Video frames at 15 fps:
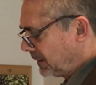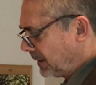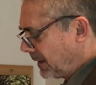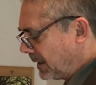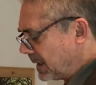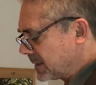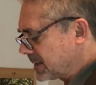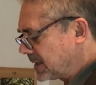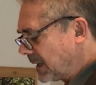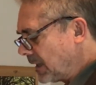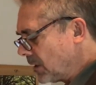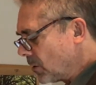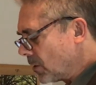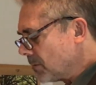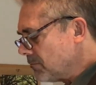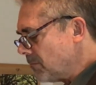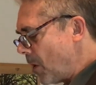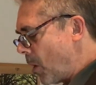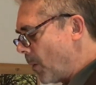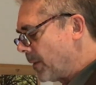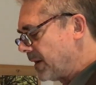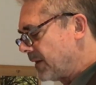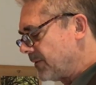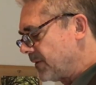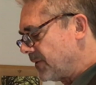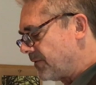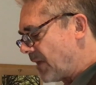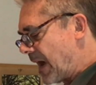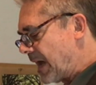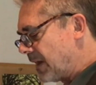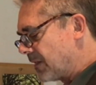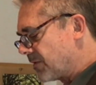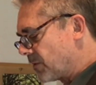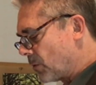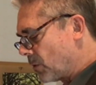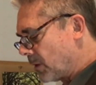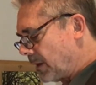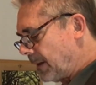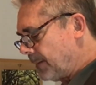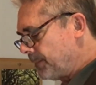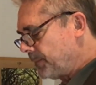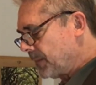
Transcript: In a singular moment of divine authority,